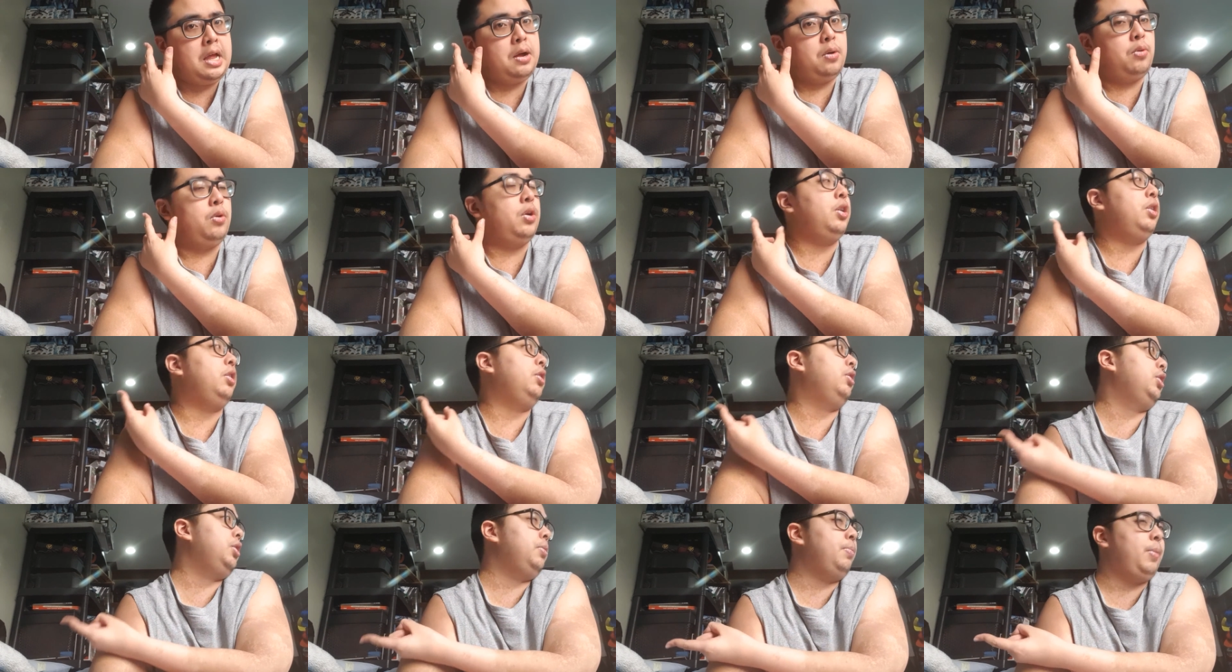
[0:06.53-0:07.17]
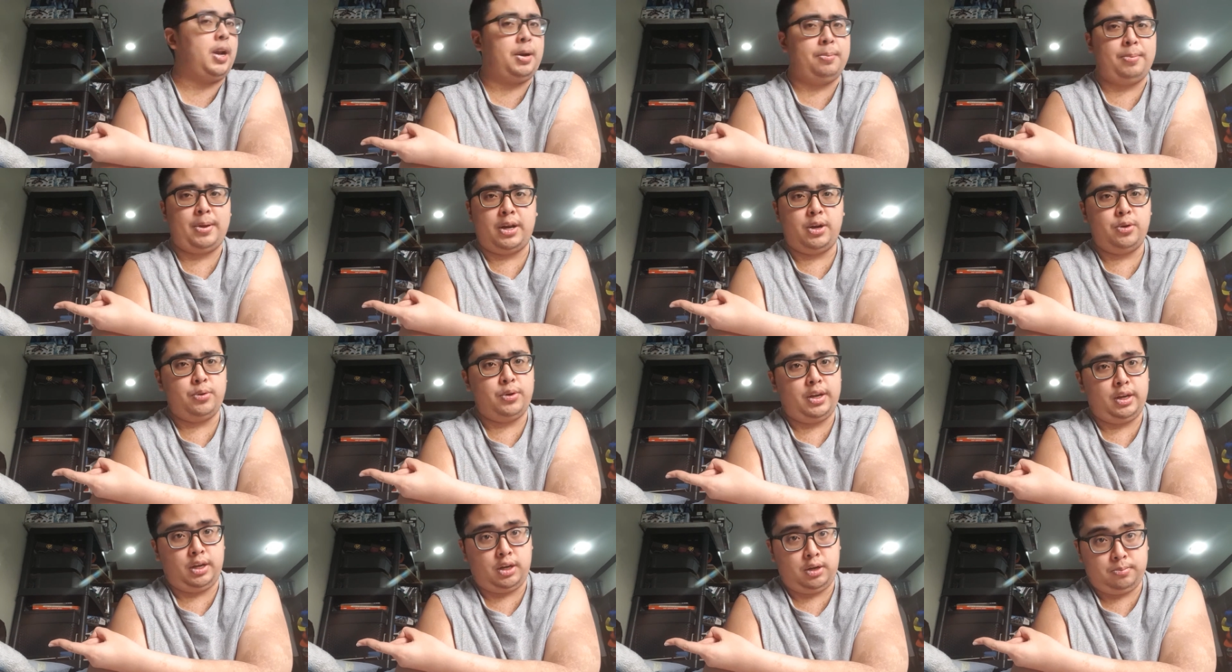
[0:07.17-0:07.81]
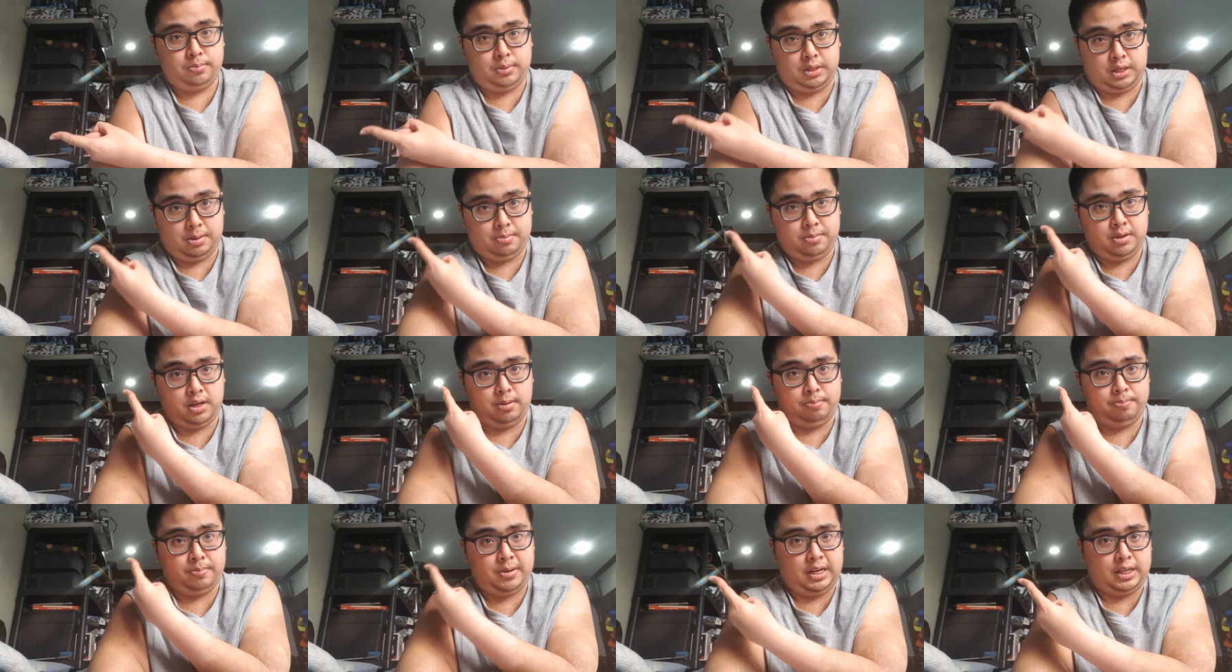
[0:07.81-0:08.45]
Well, Spider-Man Away Home is
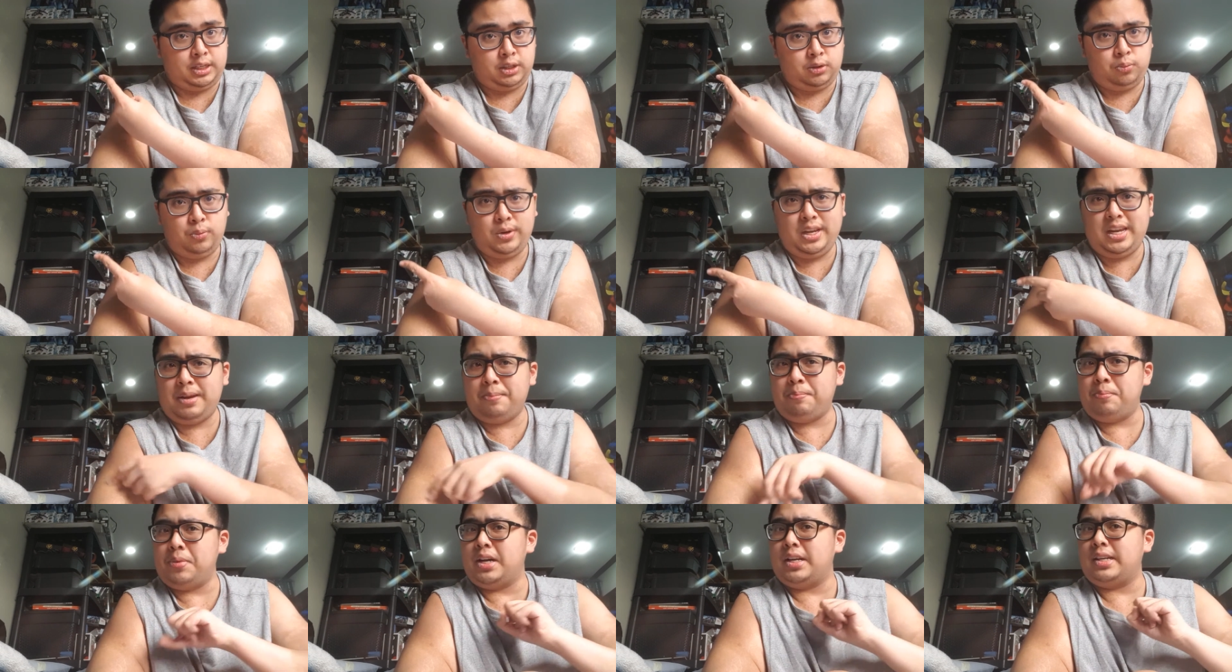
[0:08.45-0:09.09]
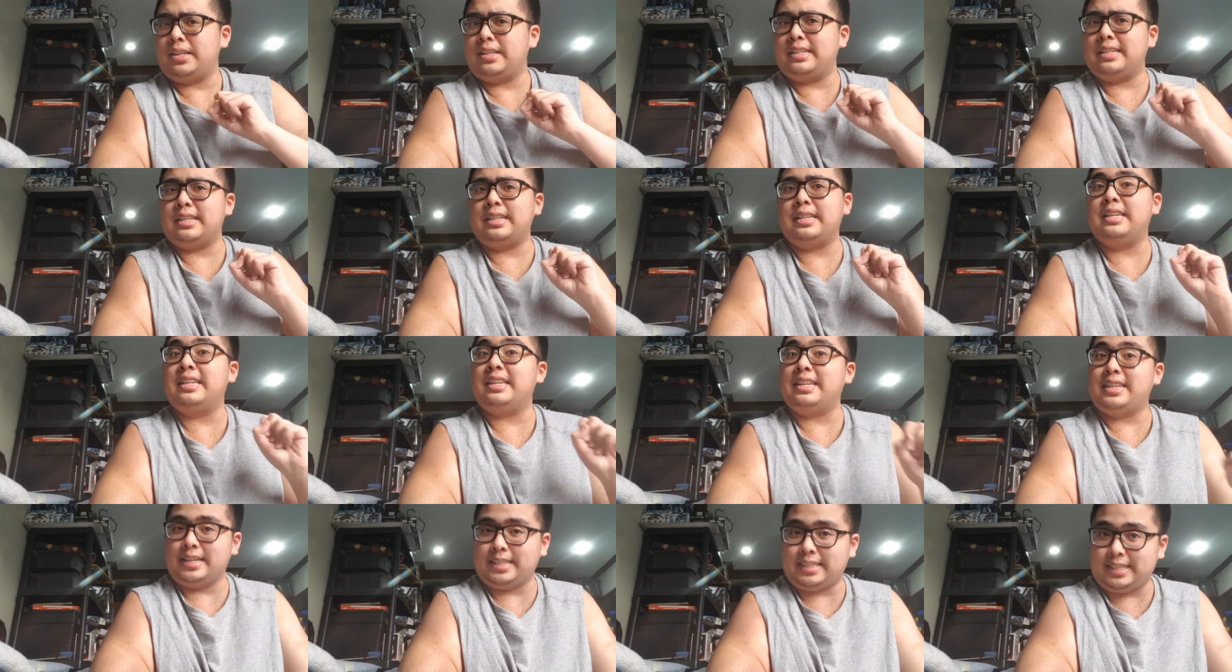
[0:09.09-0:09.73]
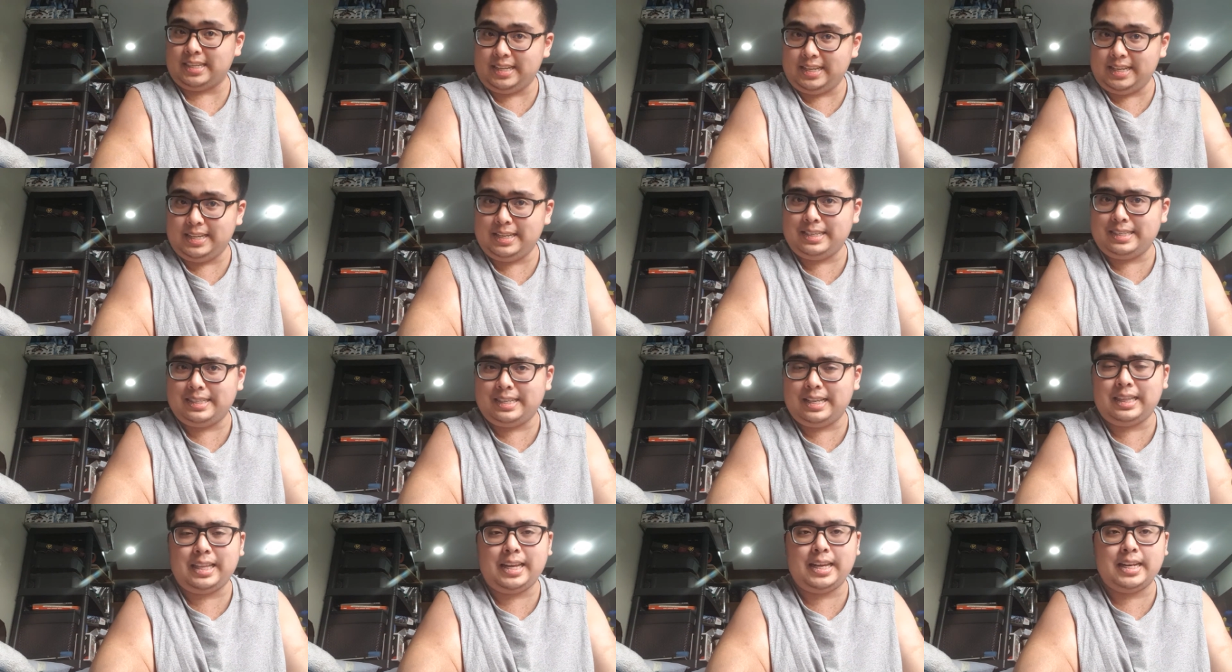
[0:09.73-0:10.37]
coming up next week, but this
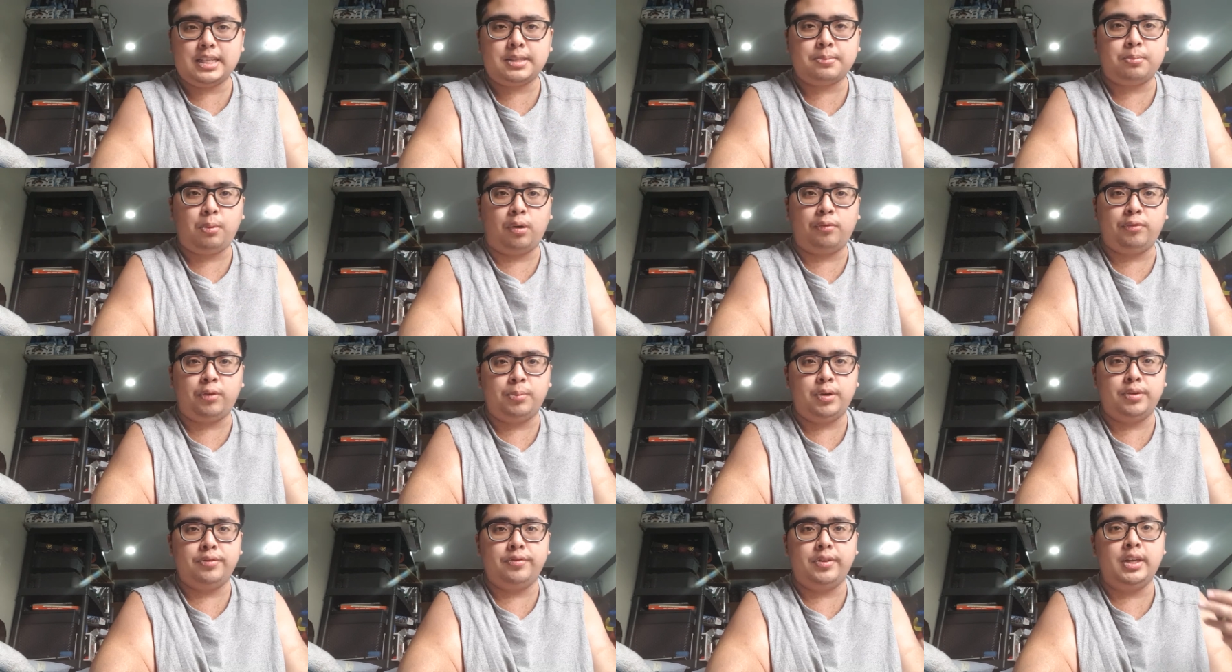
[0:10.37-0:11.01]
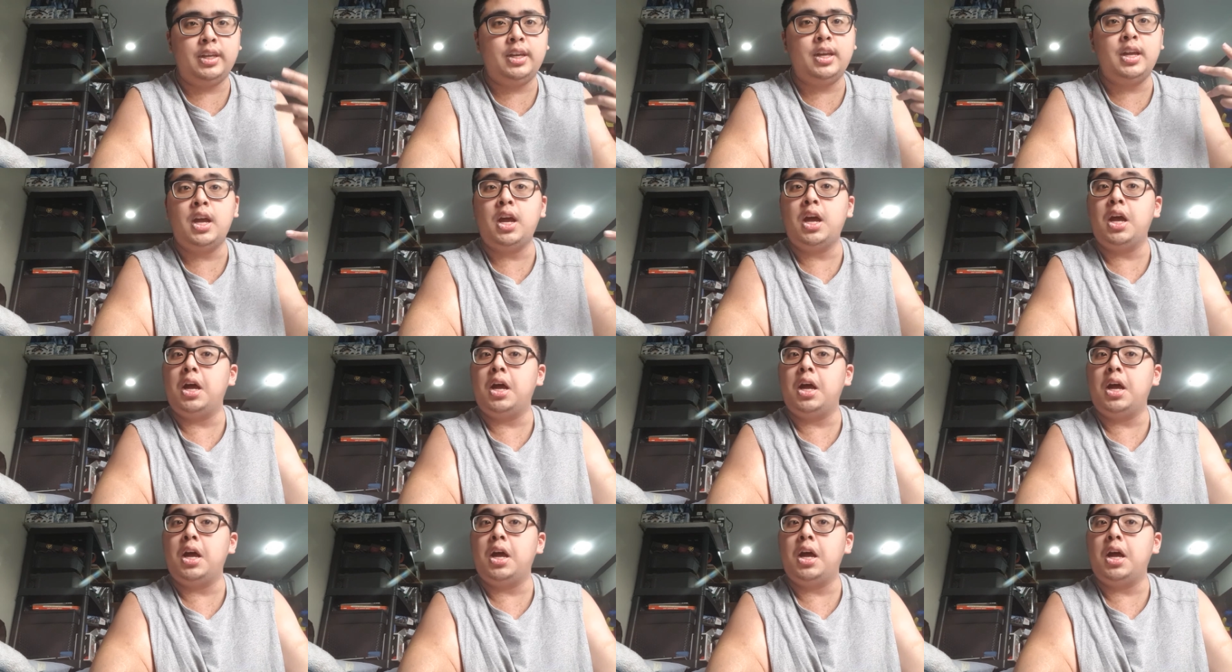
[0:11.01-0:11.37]
is the latest Marvel movie.